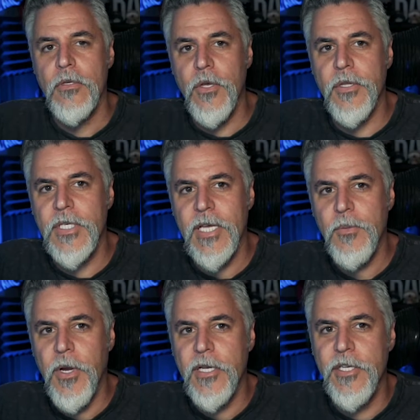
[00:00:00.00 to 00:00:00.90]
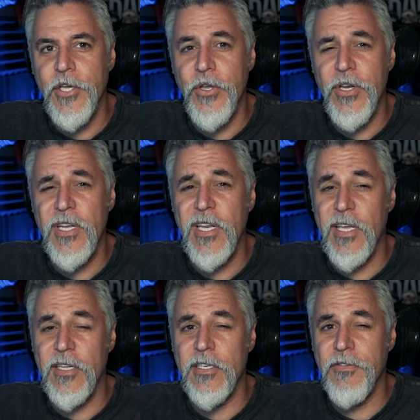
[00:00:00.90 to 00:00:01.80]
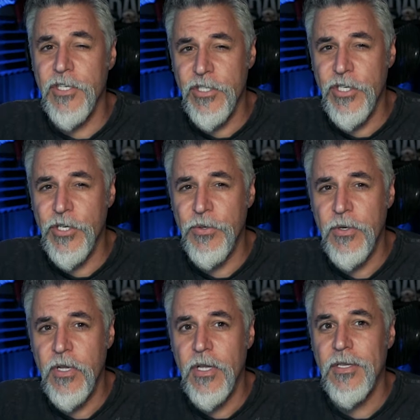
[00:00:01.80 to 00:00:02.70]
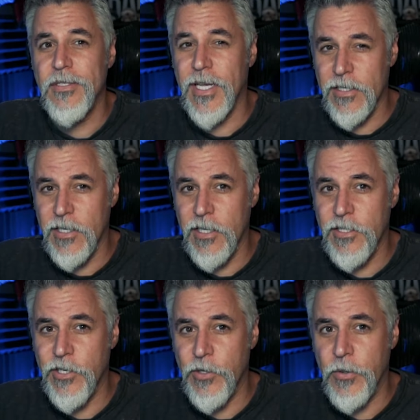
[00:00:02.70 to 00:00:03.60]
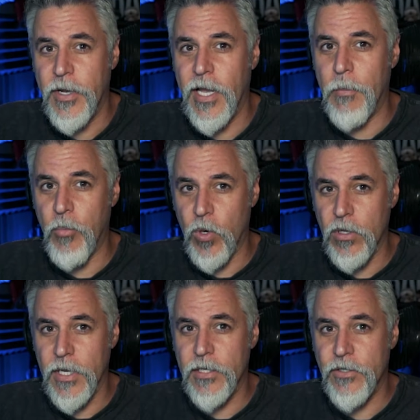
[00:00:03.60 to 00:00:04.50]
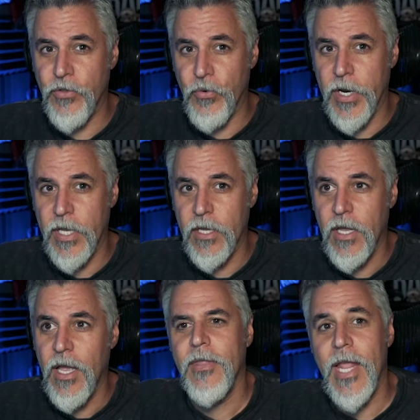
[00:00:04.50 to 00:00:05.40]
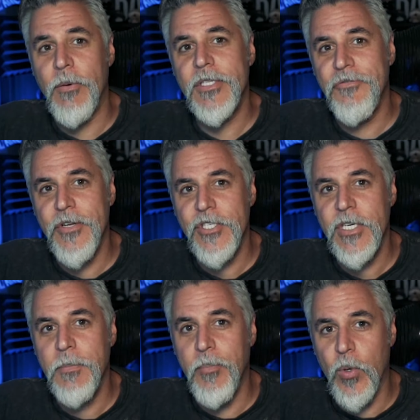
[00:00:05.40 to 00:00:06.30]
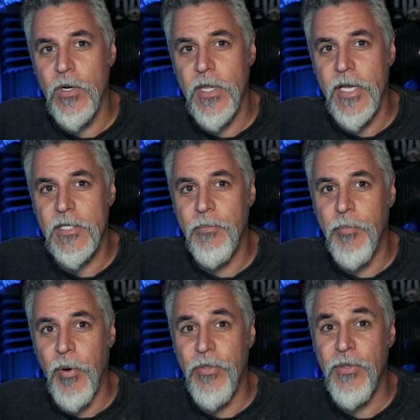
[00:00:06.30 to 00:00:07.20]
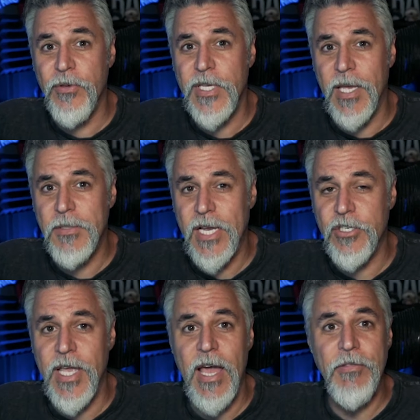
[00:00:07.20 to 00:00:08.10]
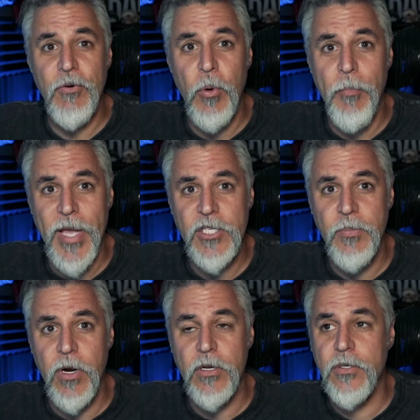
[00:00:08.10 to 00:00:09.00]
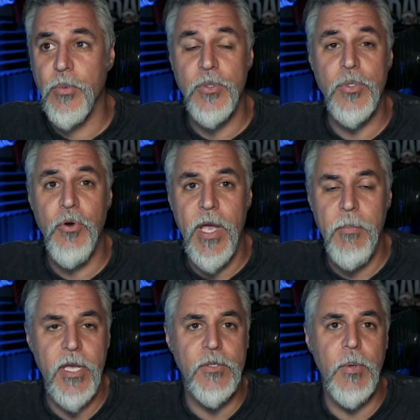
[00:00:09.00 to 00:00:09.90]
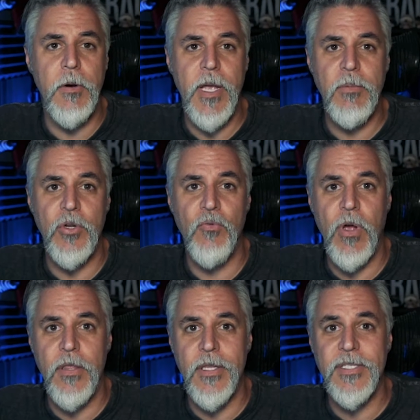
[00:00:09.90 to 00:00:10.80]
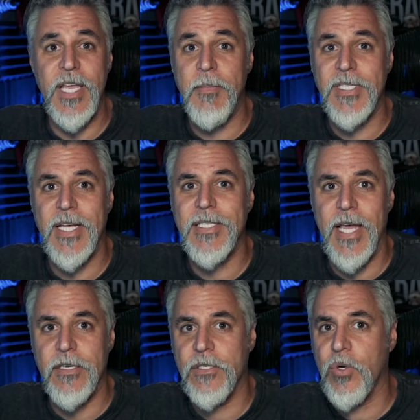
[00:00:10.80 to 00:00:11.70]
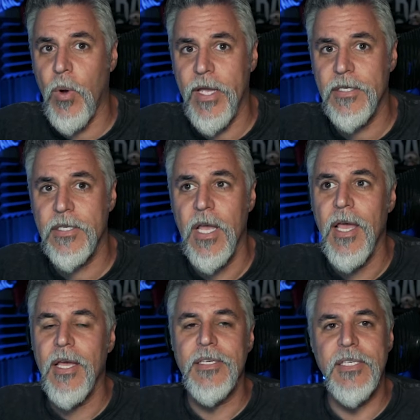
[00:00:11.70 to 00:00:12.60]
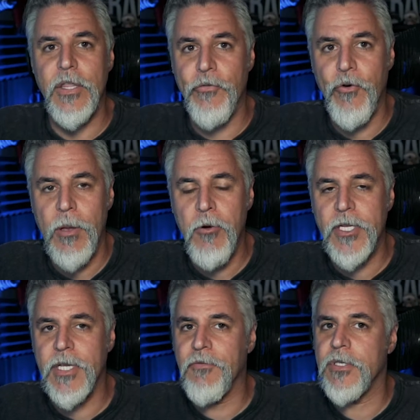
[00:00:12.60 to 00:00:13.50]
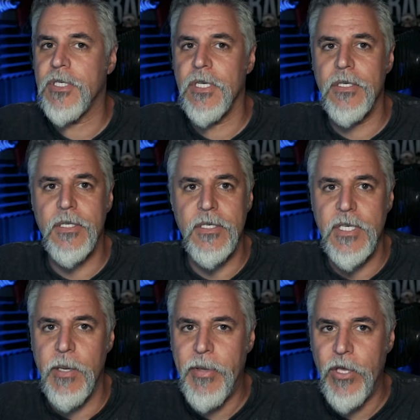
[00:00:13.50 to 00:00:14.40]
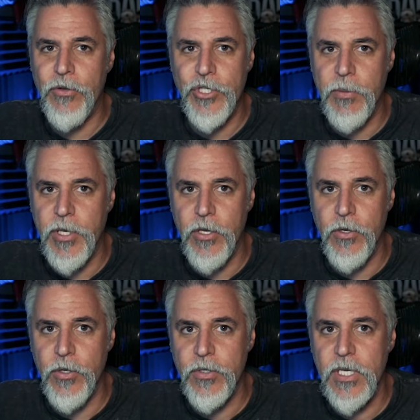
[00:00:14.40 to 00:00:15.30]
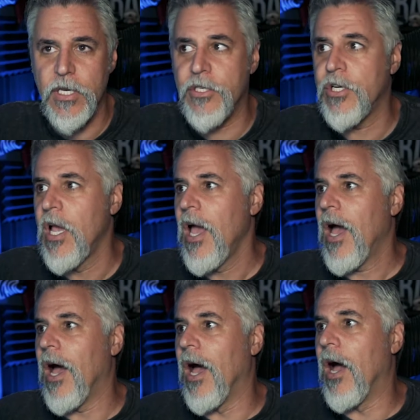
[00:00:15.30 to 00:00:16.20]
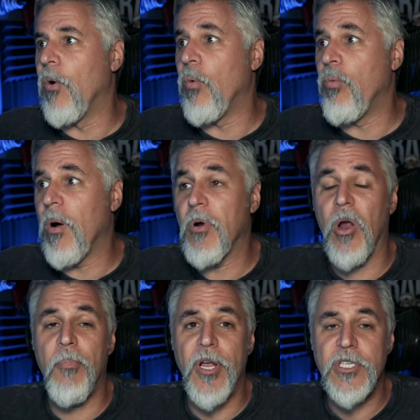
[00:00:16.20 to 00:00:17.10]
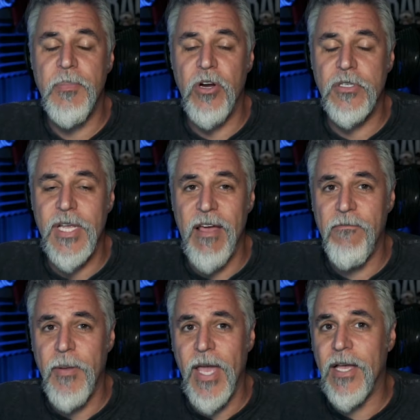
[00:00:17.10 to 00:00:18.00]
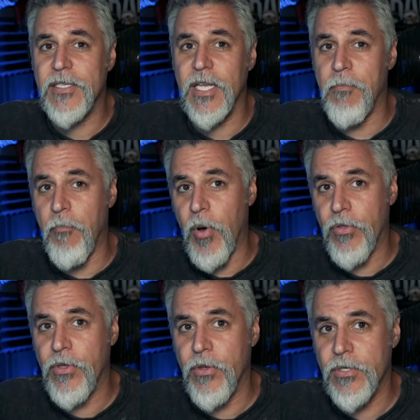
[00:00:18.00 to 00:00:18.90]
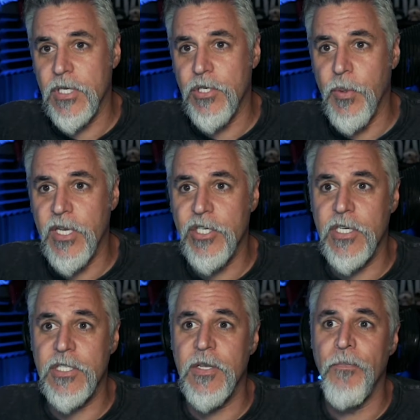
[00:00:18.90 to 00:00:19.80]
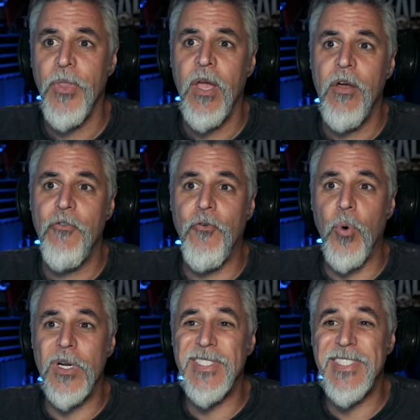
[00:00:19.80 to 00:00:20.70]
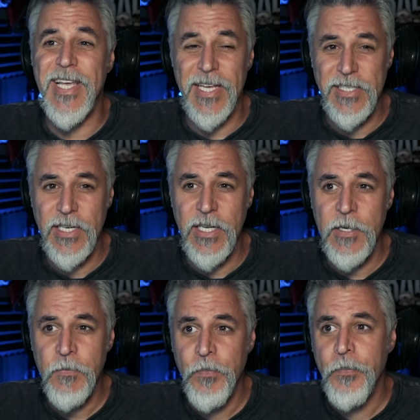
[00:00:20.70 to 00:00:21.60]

So the tests were executed in Division 2, Destiny 2, and Borderlands 3. Now in Division and Borderlands, both of those games actually had their own benchmarks, which was great because we were able to run the same exact tests twice, see the frame rate differences, the CPU, GPU usage, what were our benchmarks, FPS in both of those situations. For Destiny,